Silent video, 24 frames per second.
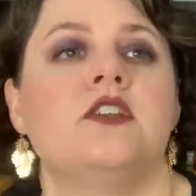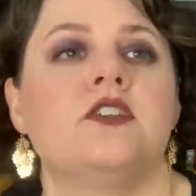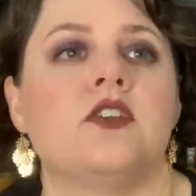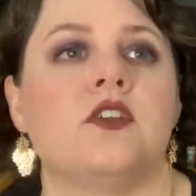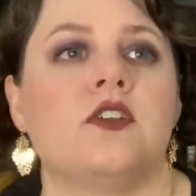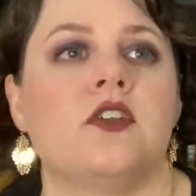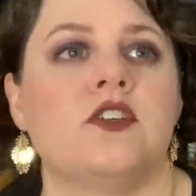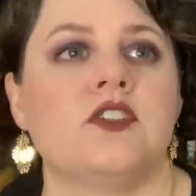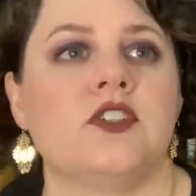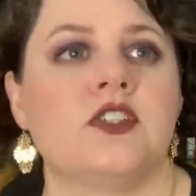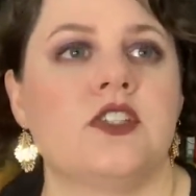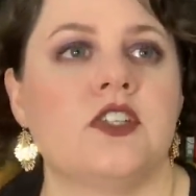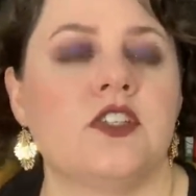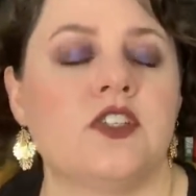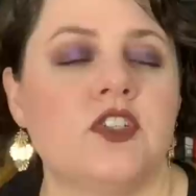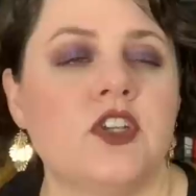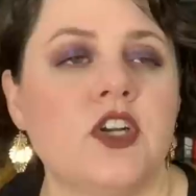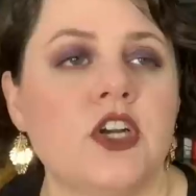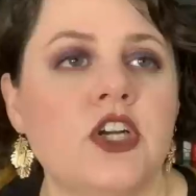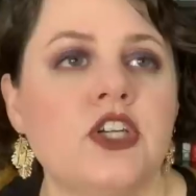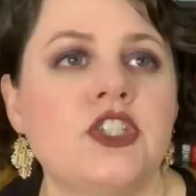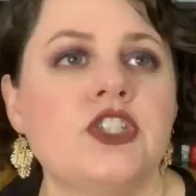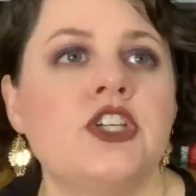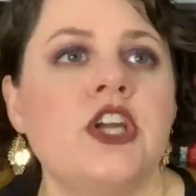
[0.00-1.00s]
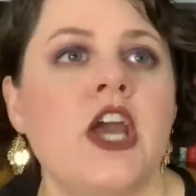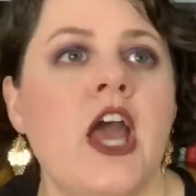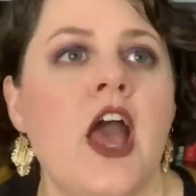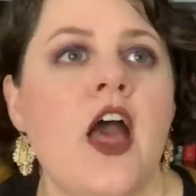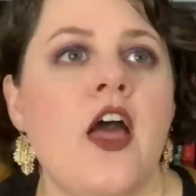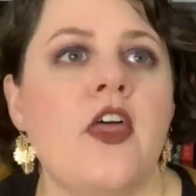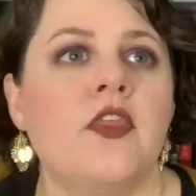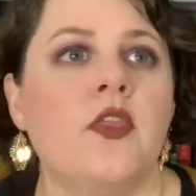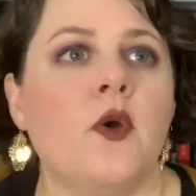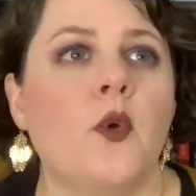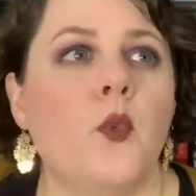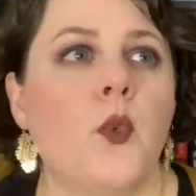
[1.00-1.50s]
So there's the search.
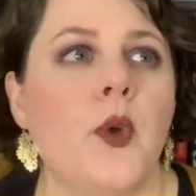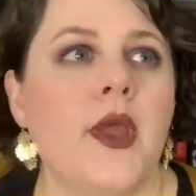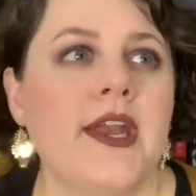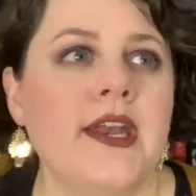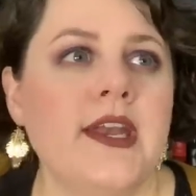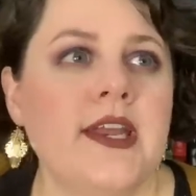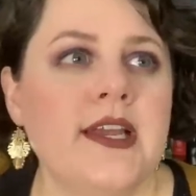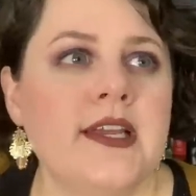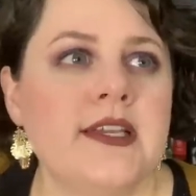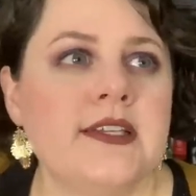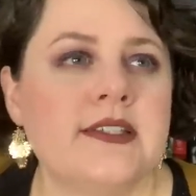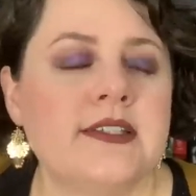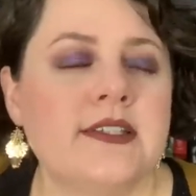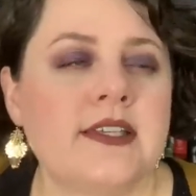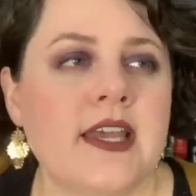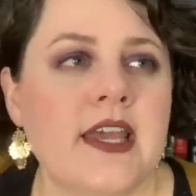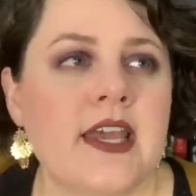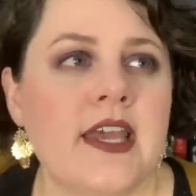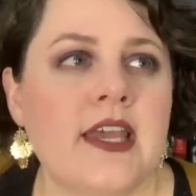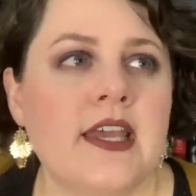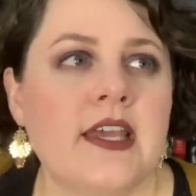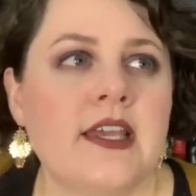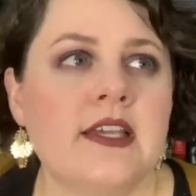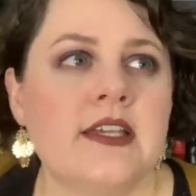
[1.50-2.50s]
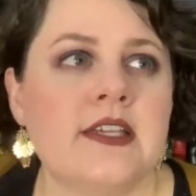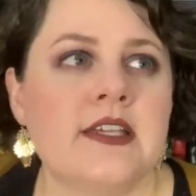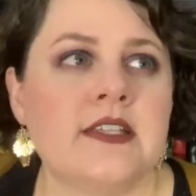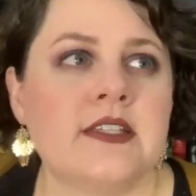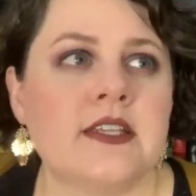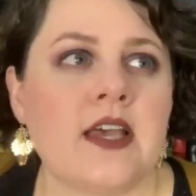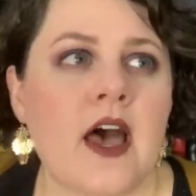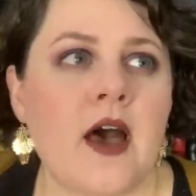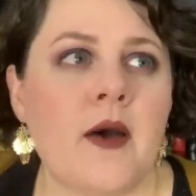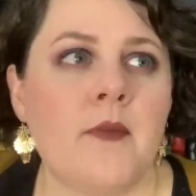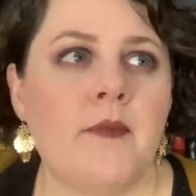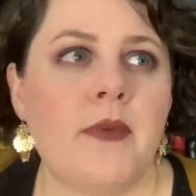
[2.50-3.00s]
The witness
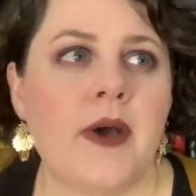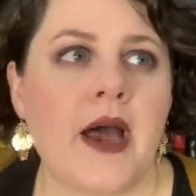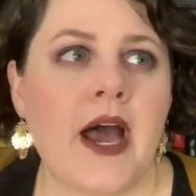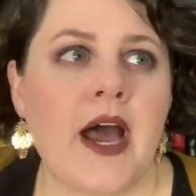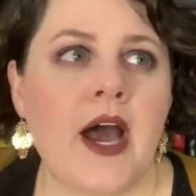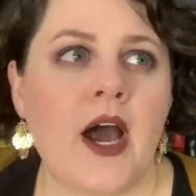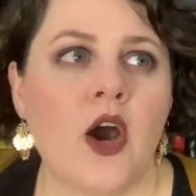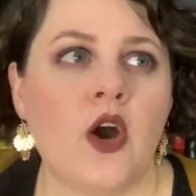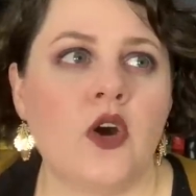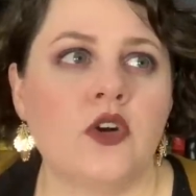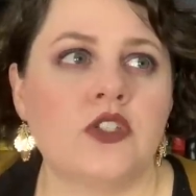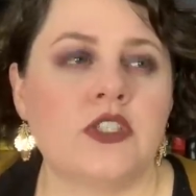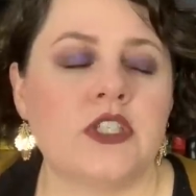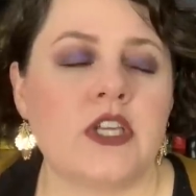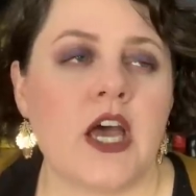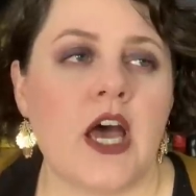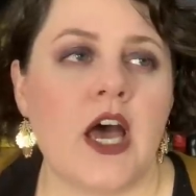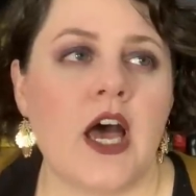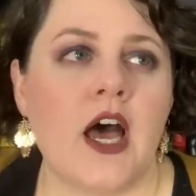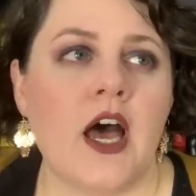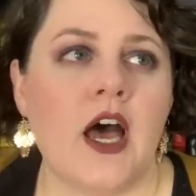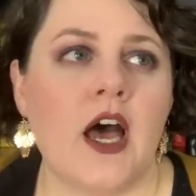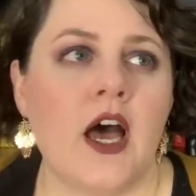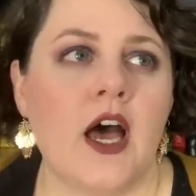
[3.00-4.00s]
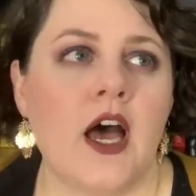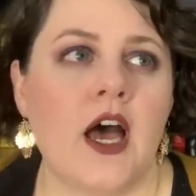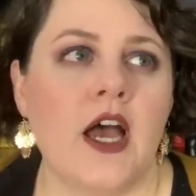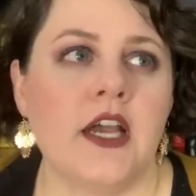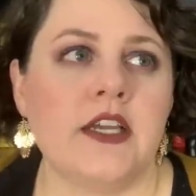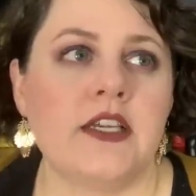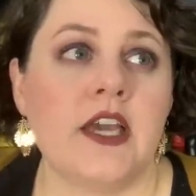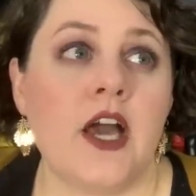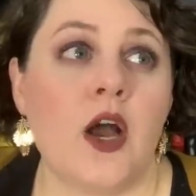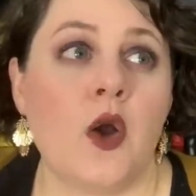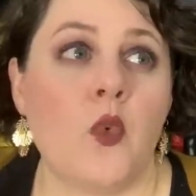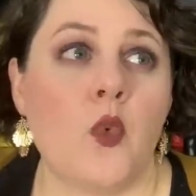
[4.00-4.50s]
is about uh,
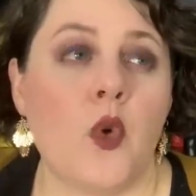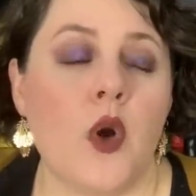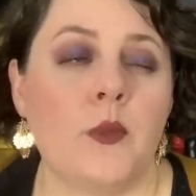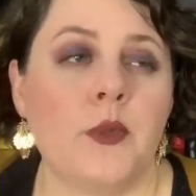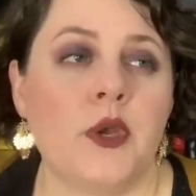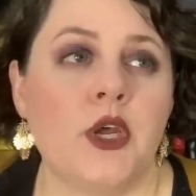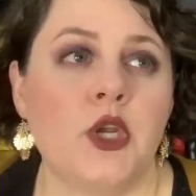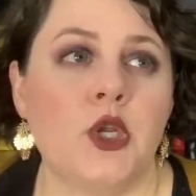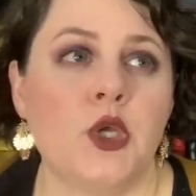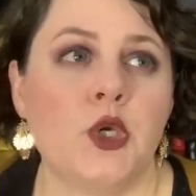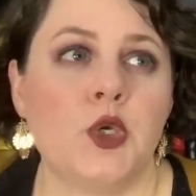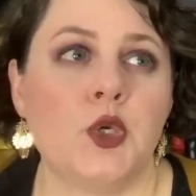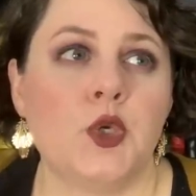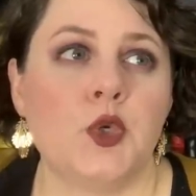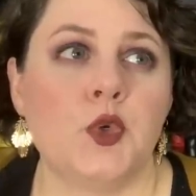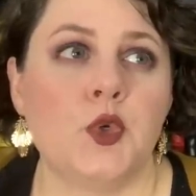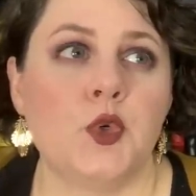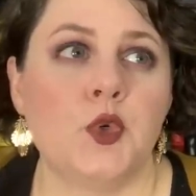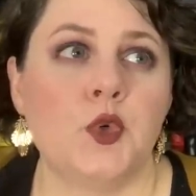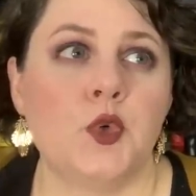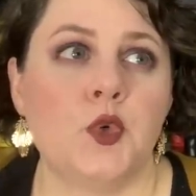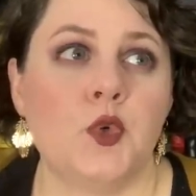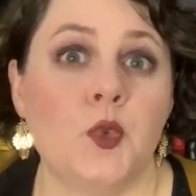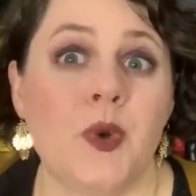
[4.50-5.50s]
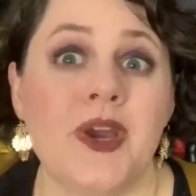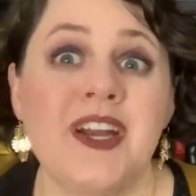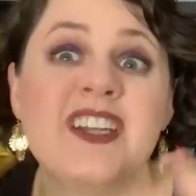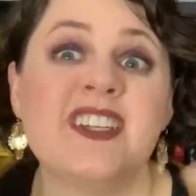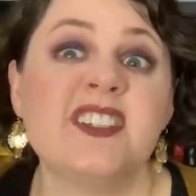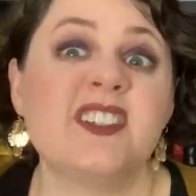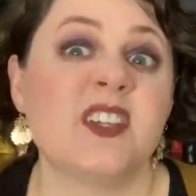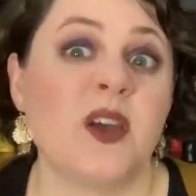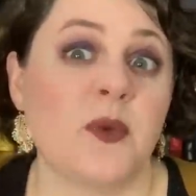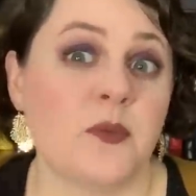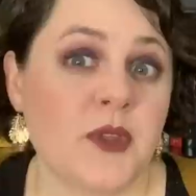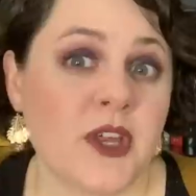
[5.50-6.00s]
a young woman who
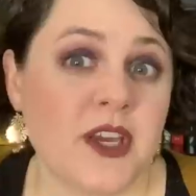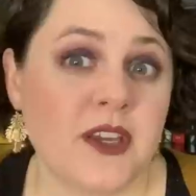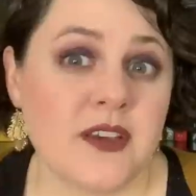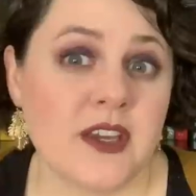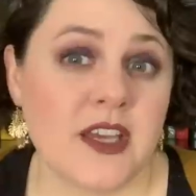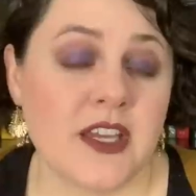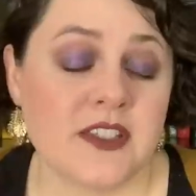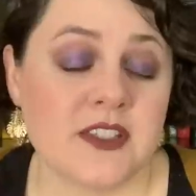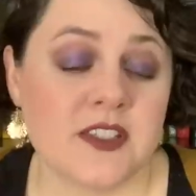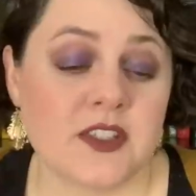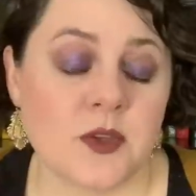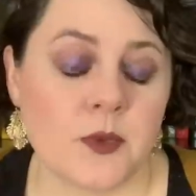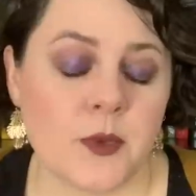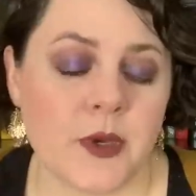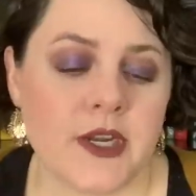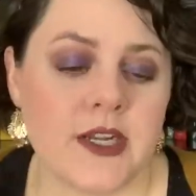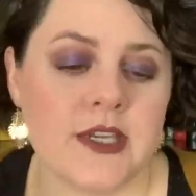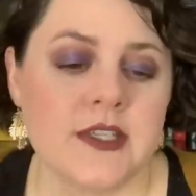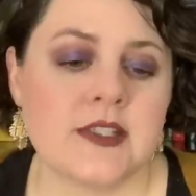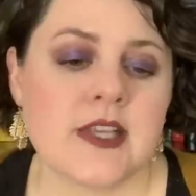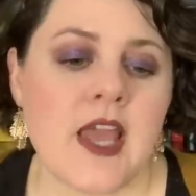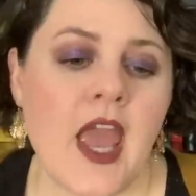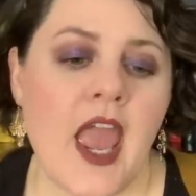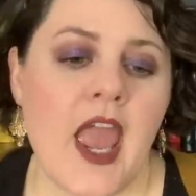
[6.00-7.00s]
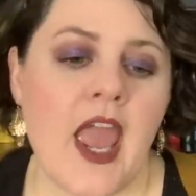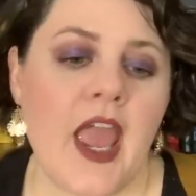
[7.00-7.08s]
witnessed something, hence the witness,